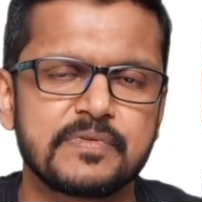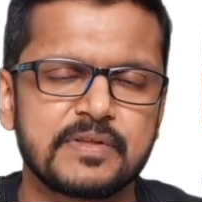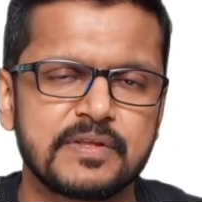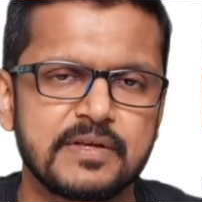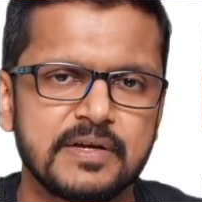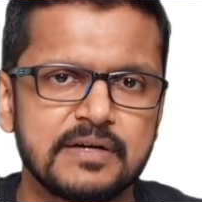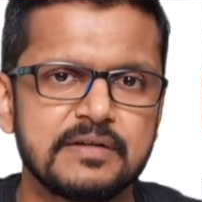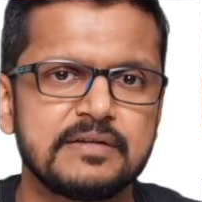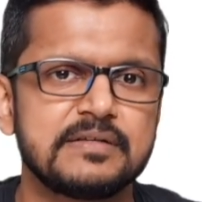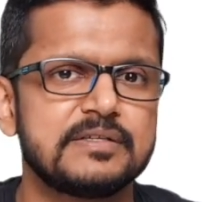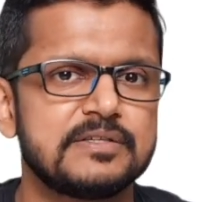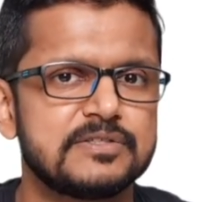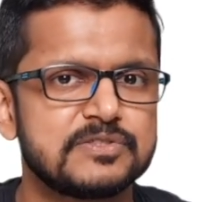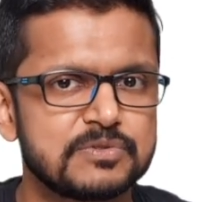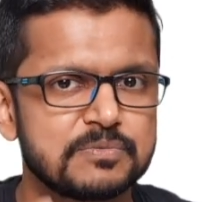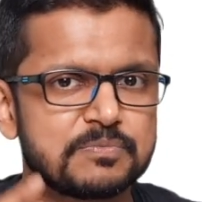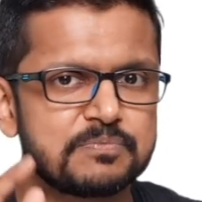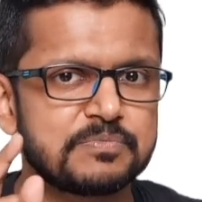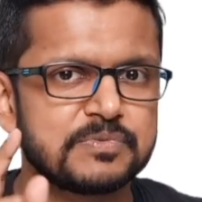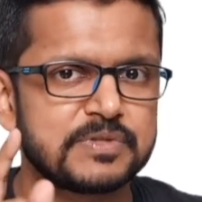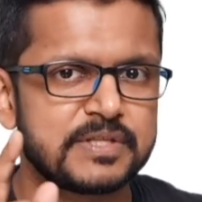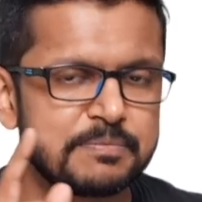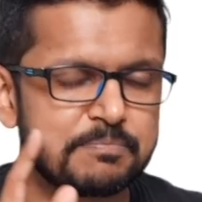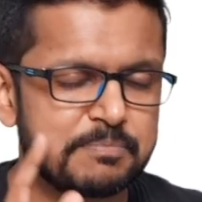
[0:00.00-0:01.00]
Yeah. So
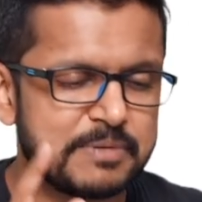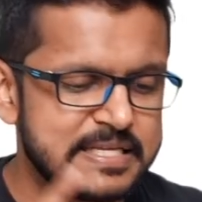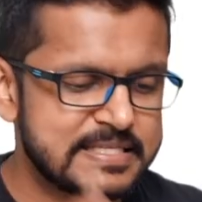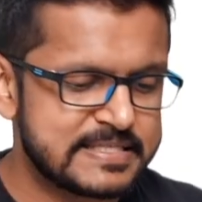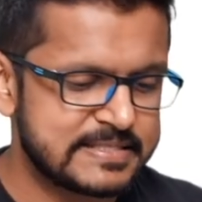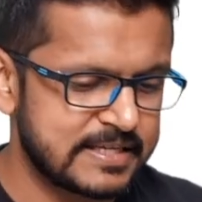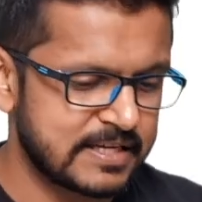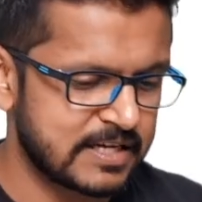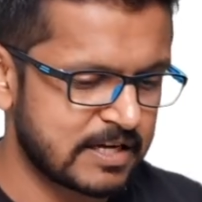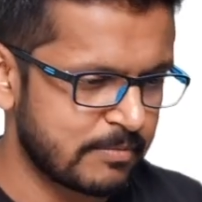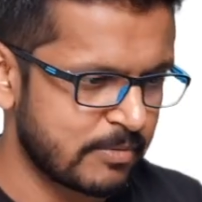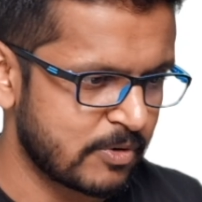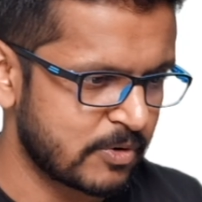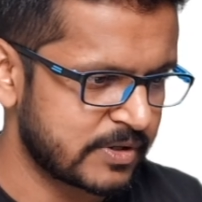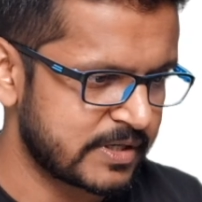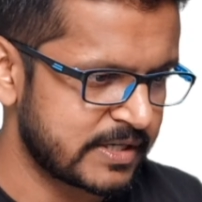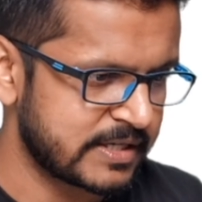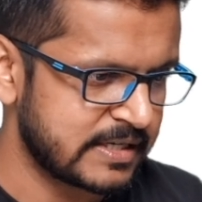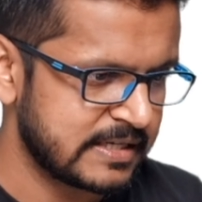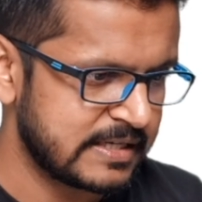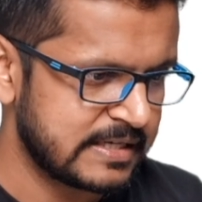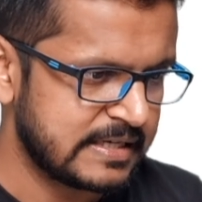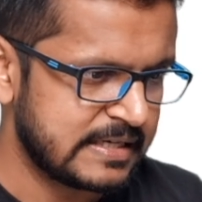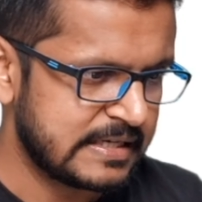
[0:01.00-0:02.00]
please think about it.